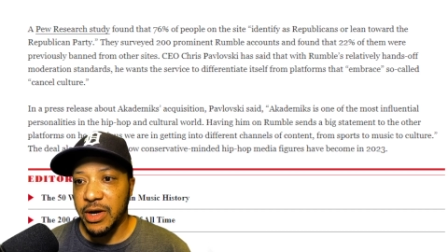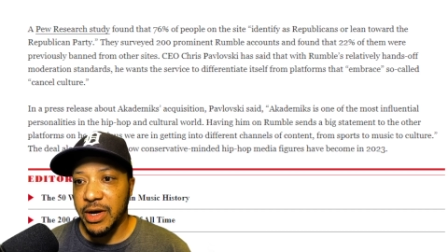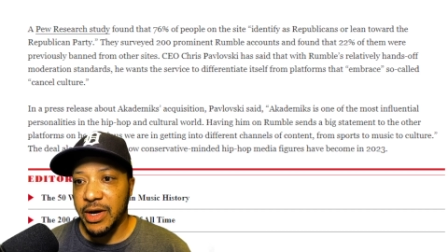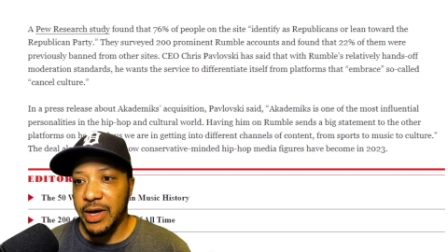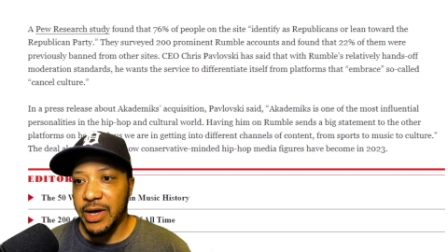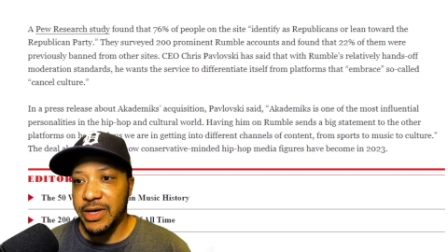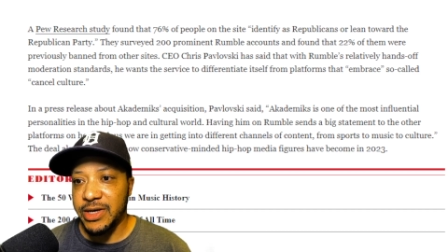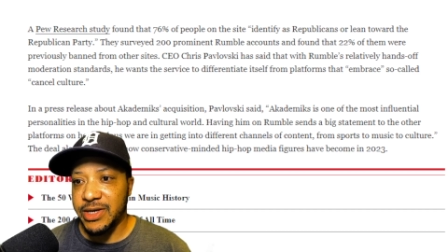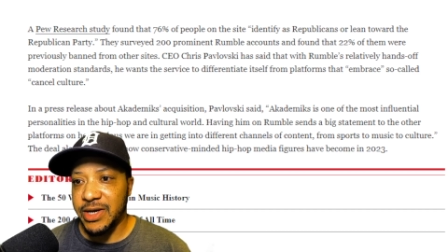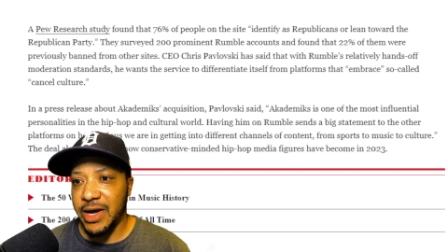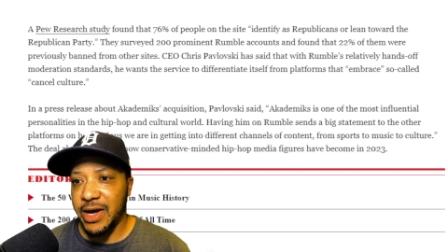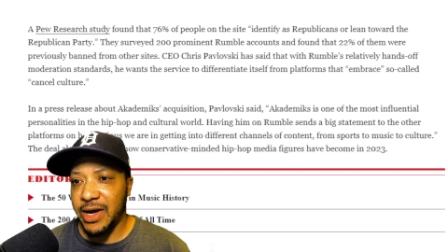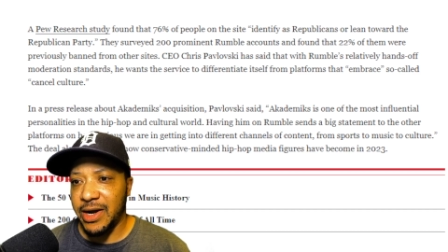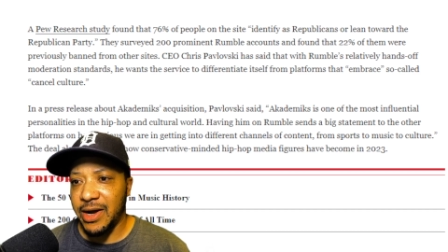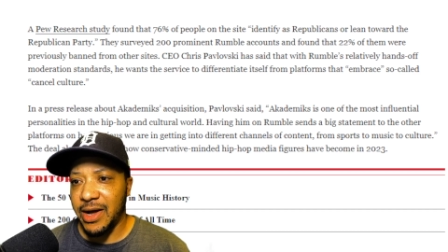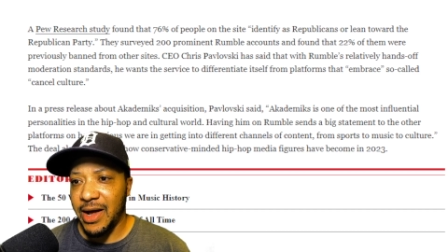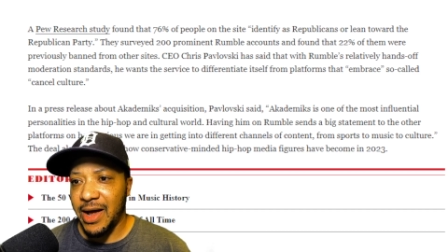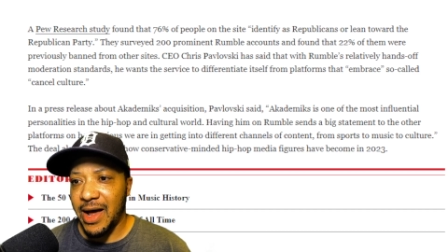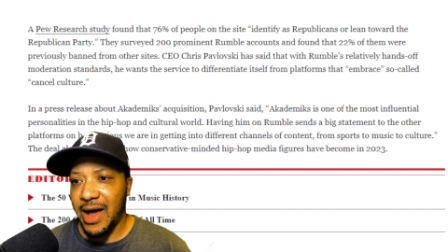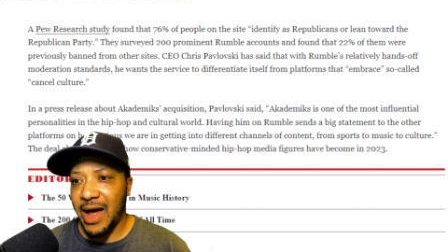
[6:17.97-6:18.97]
he said,
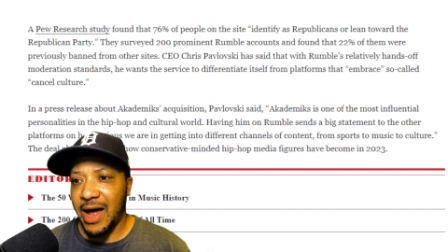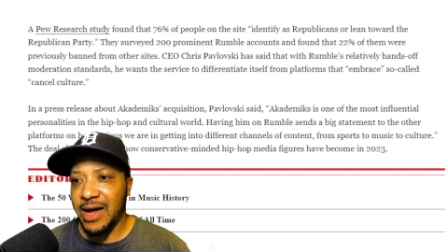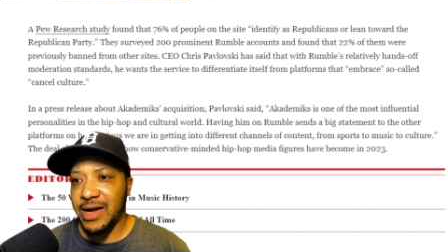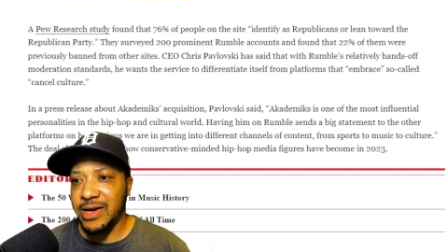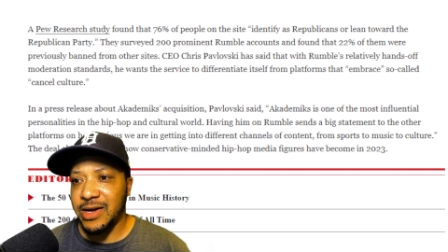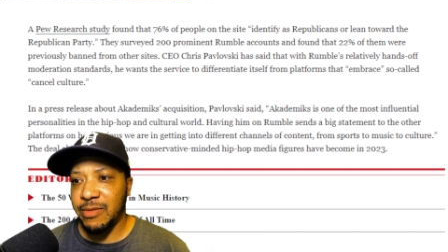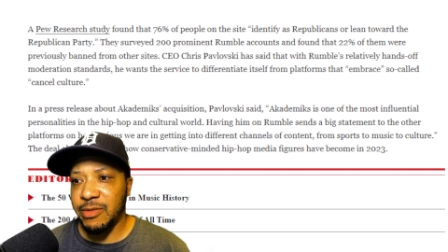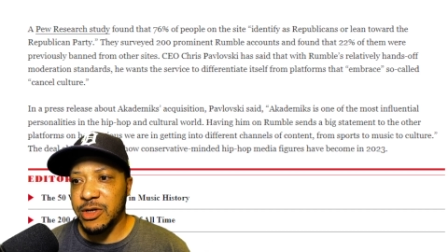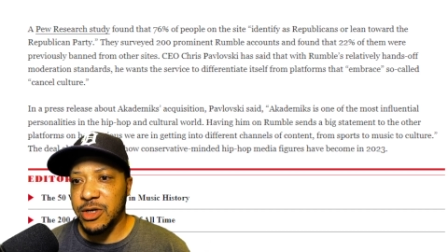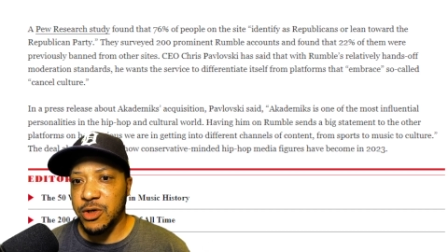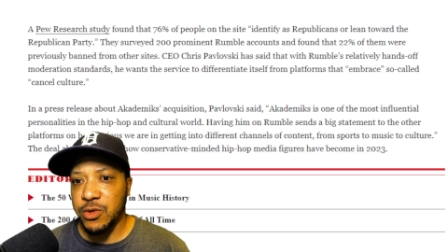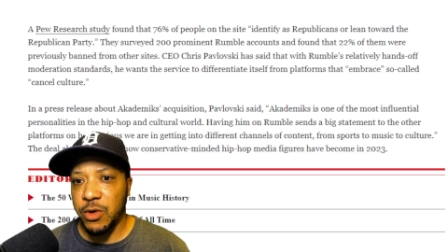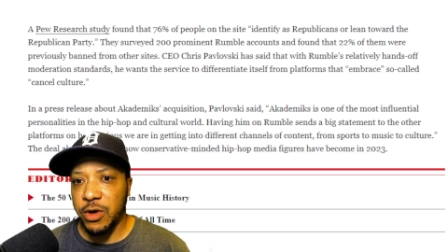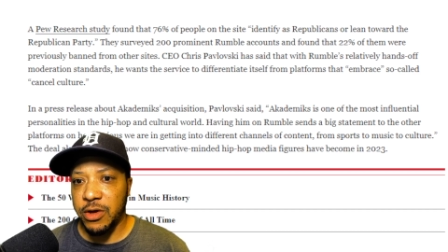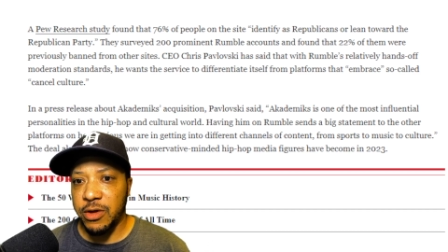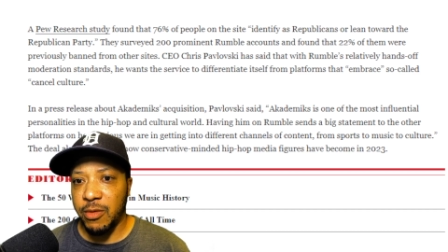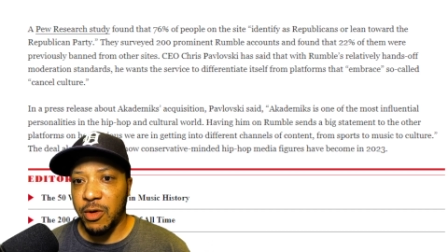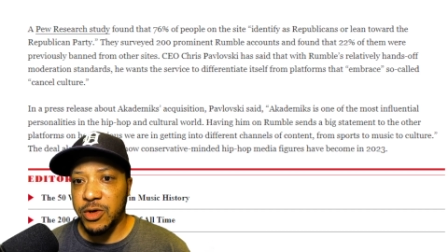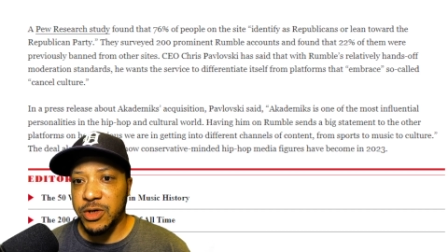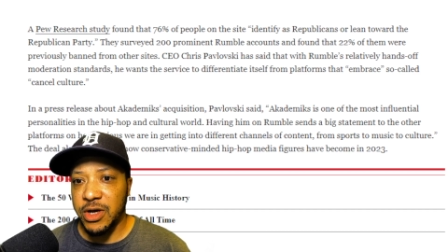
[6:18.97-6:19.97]
Akademiks is one of
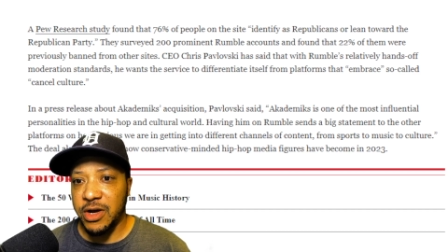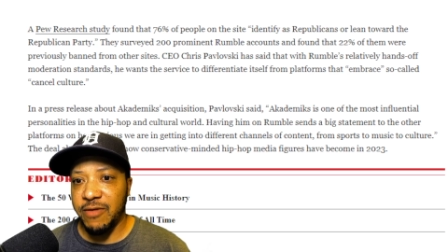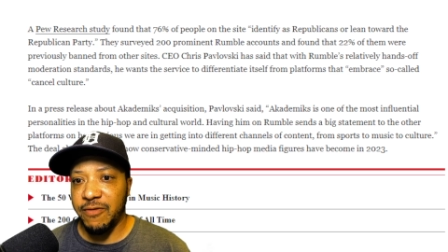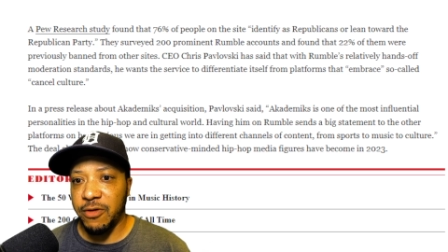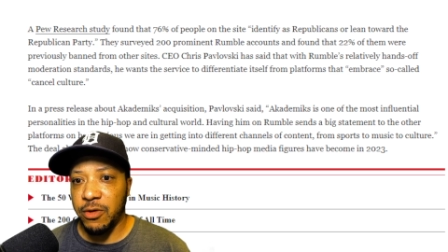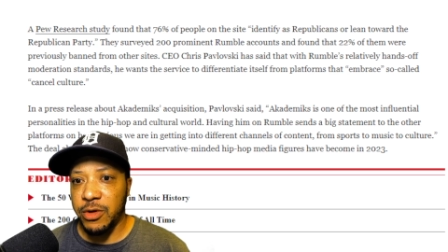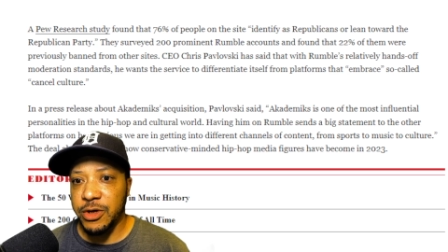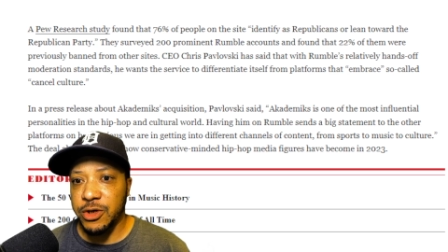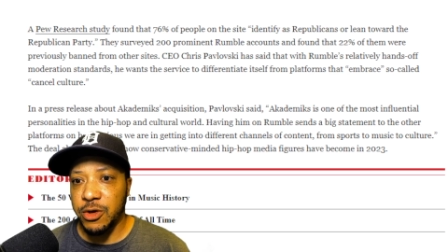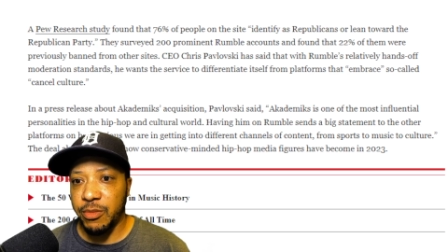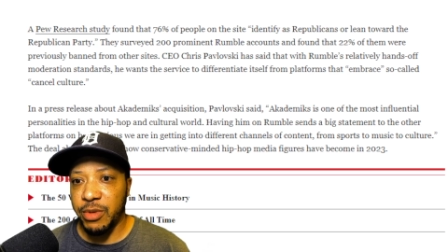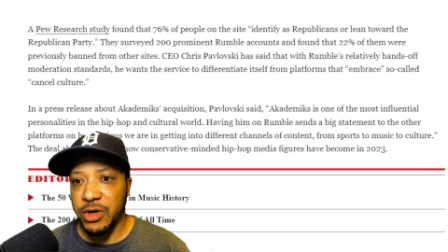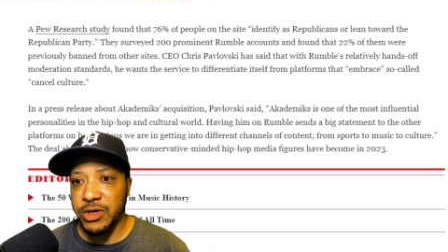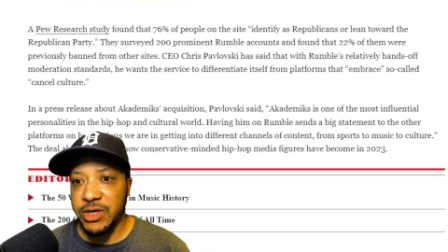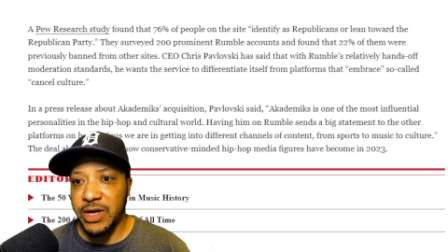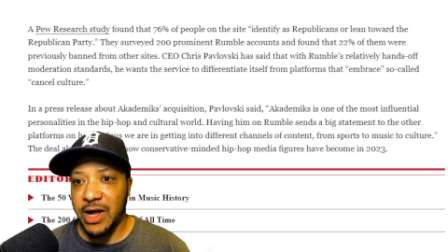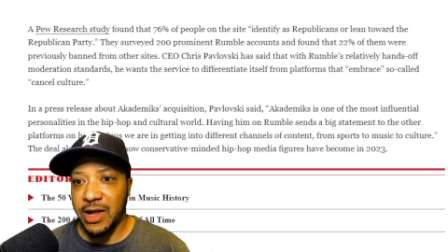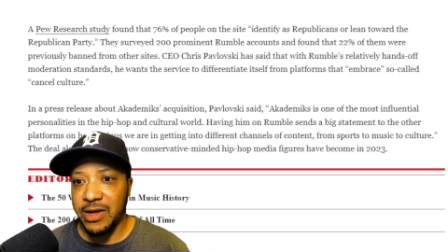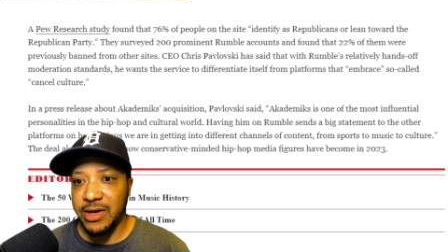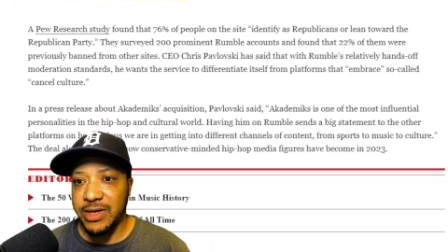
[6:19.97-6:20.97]
the most influential
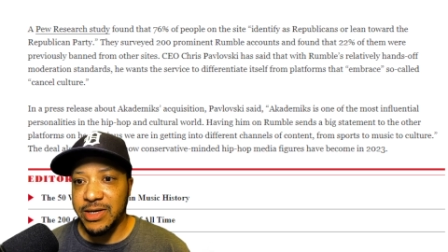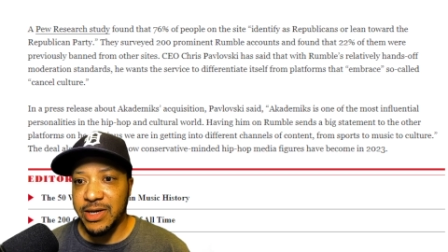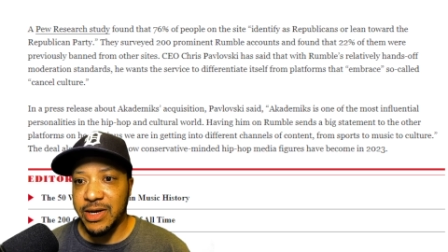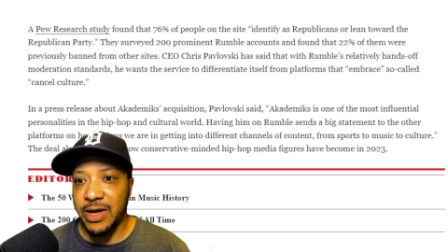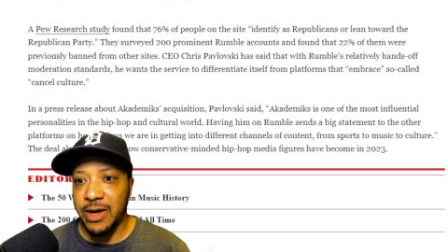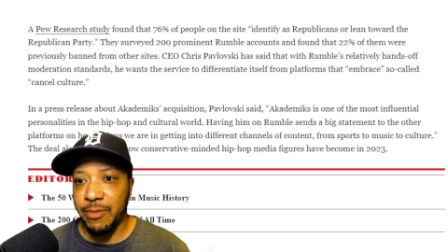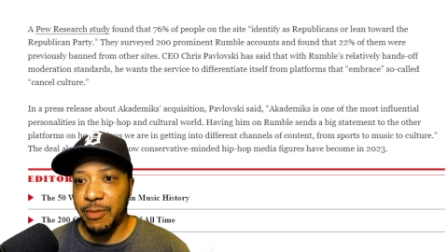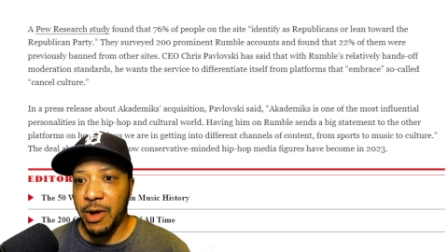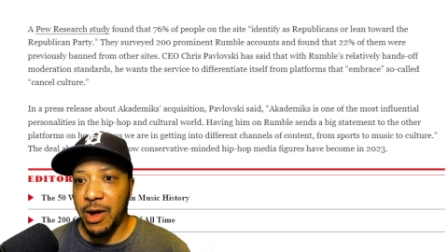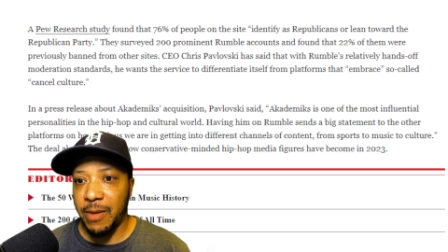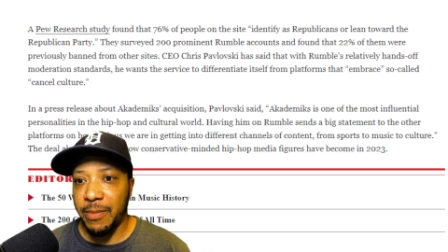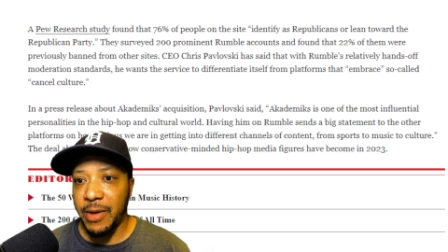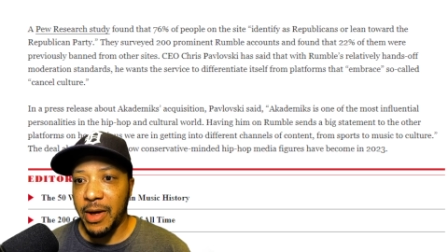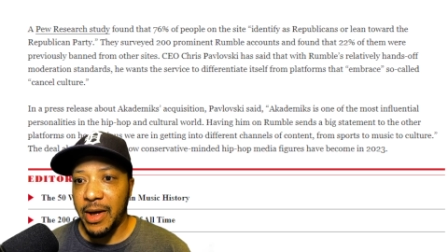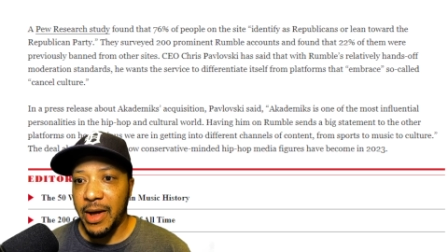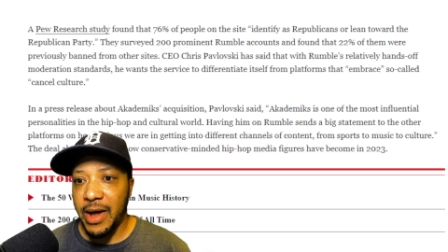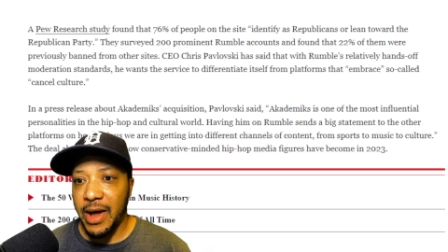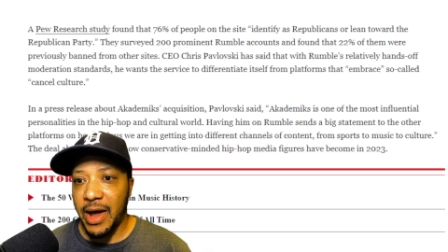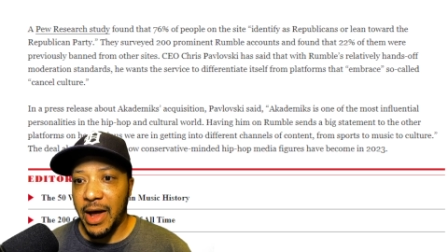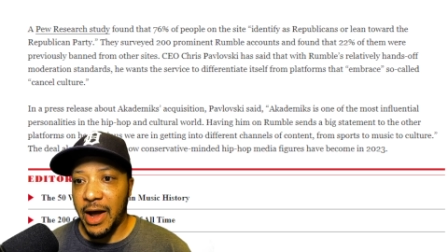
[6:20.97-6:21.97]
personalities in hip hop
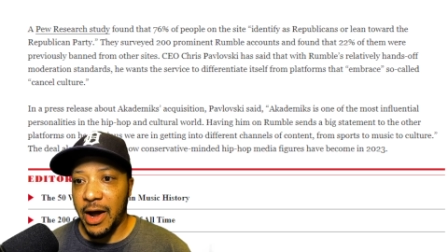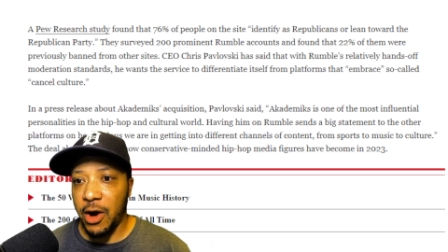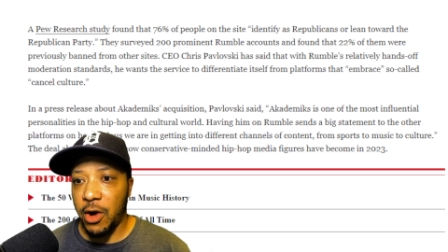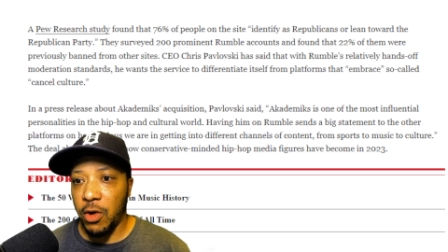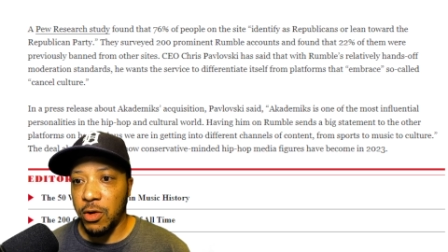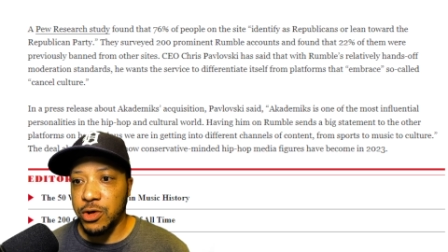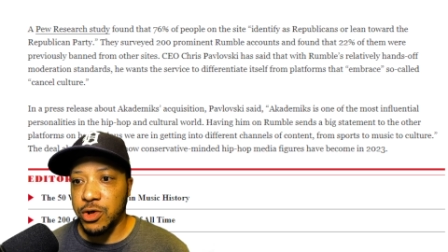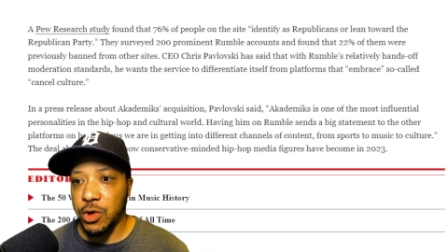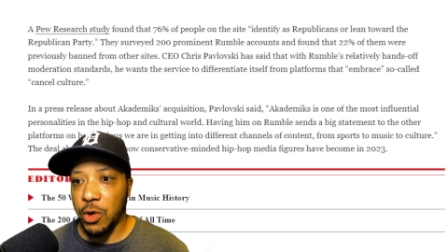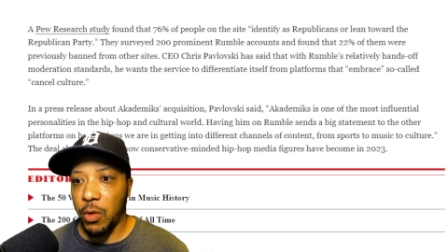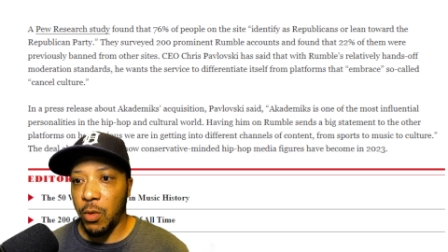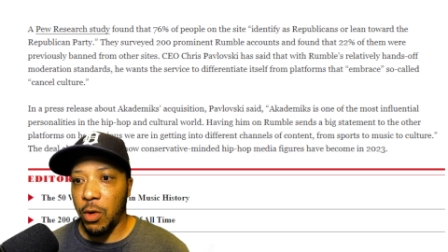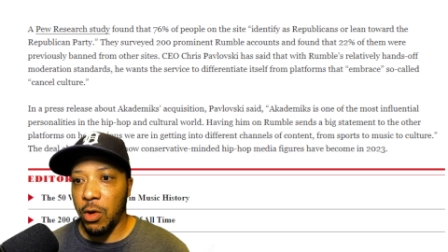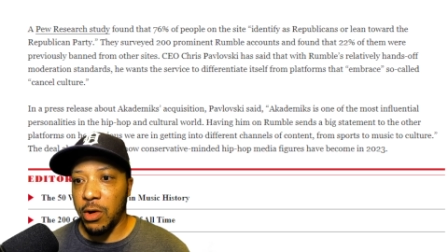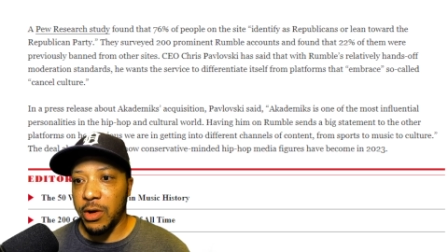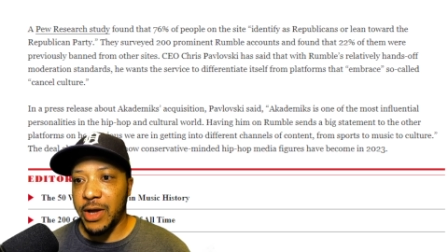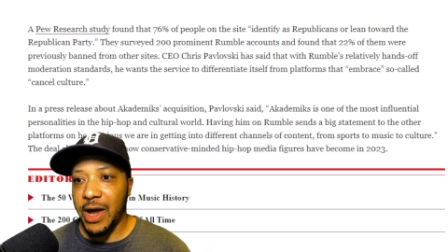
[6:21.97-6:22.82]
and cultural world.